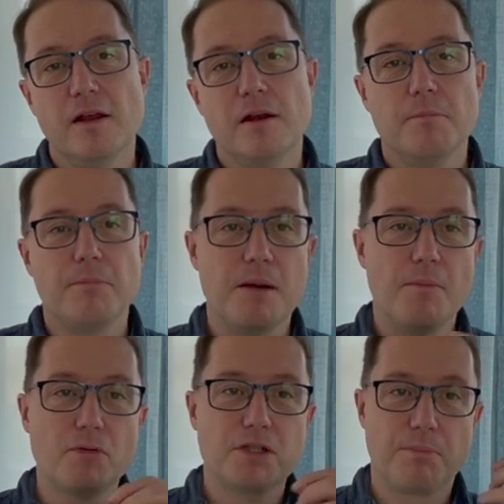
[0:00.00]
by
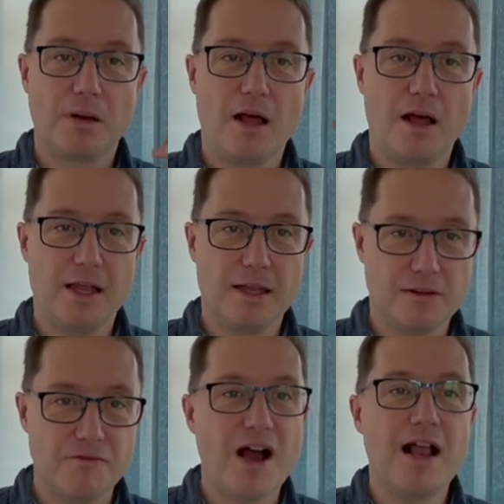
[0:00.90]
multiplying the
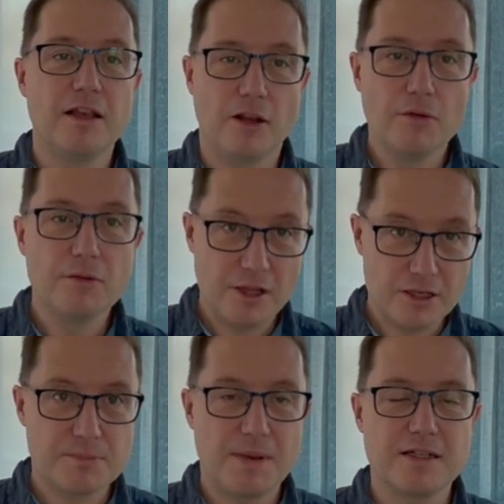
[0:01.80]
value, the
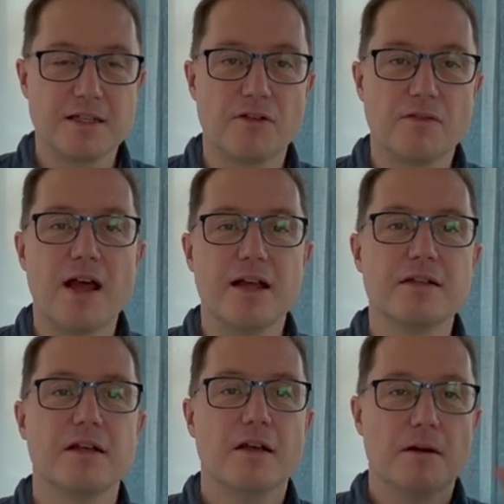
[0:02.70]
expected threat,
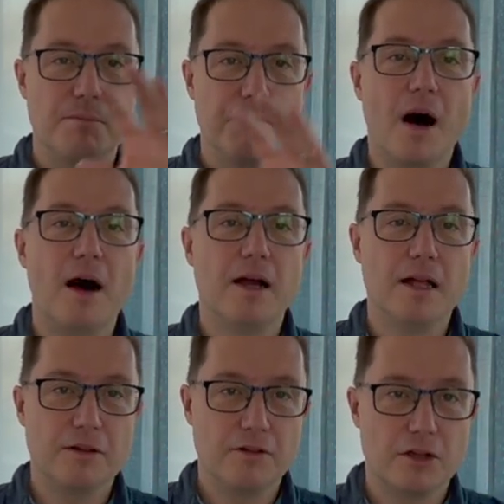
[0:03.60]
by
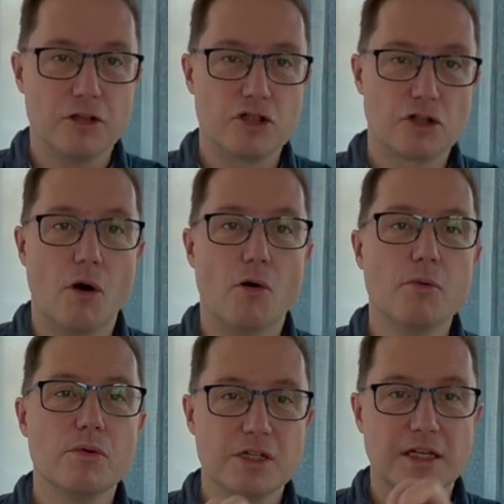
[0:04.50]
the control
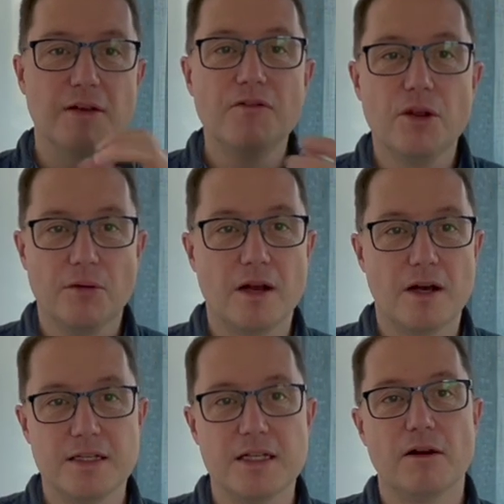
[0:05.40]
to give you an
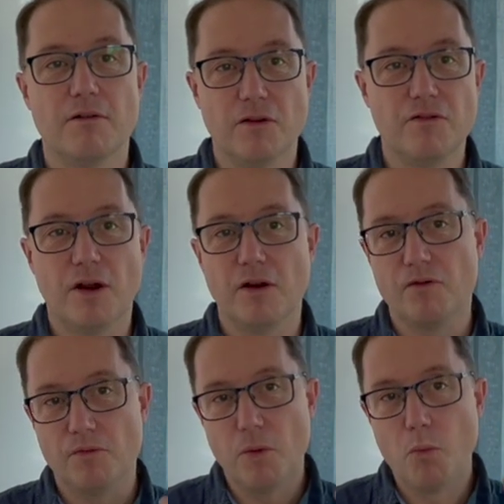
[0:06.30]
idea of
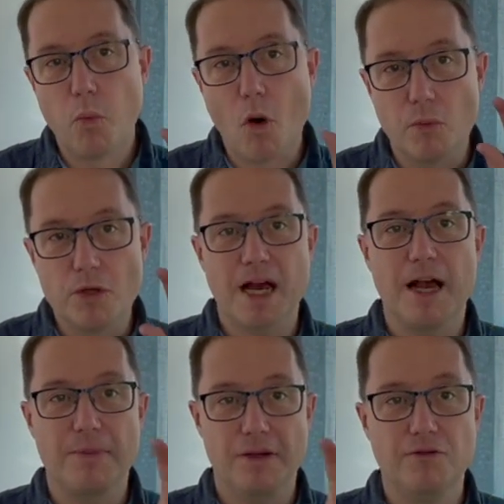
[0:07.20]
what would
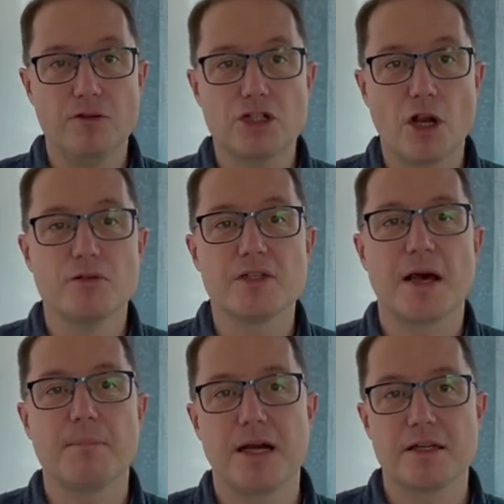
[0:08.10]
happen if you chose that
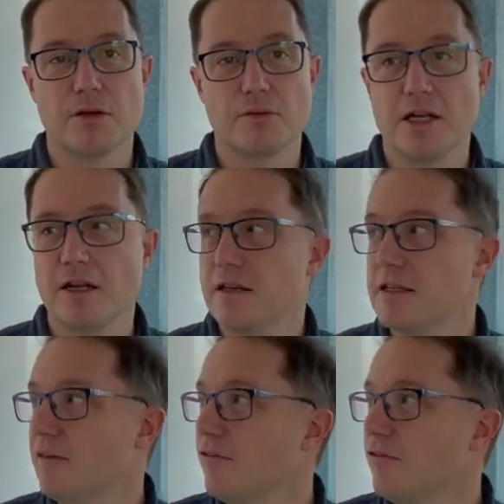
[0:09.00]
pass alternative.